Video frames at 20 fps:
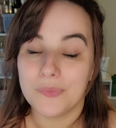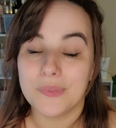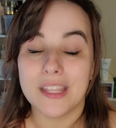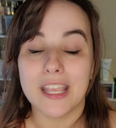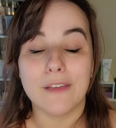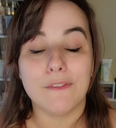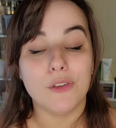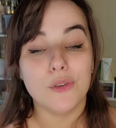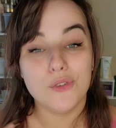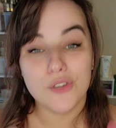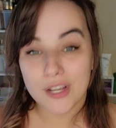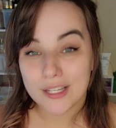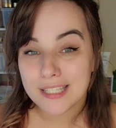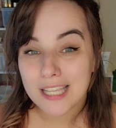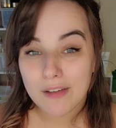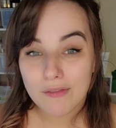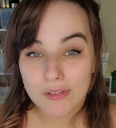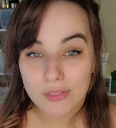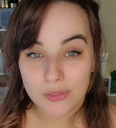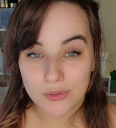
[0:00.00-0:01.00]
If you just
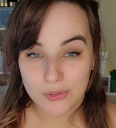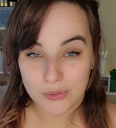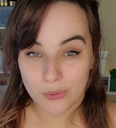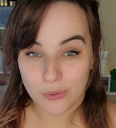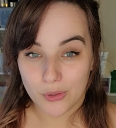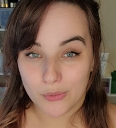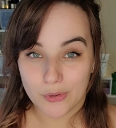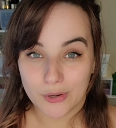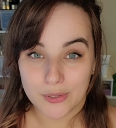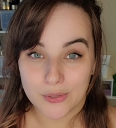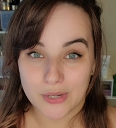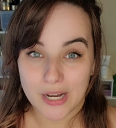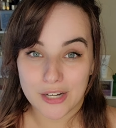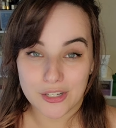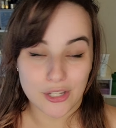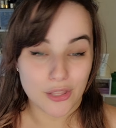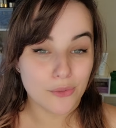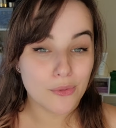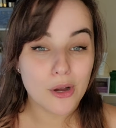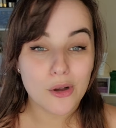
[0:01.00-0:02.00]
have a sore,
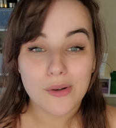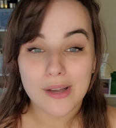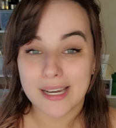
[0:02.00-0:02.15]
scratchy throat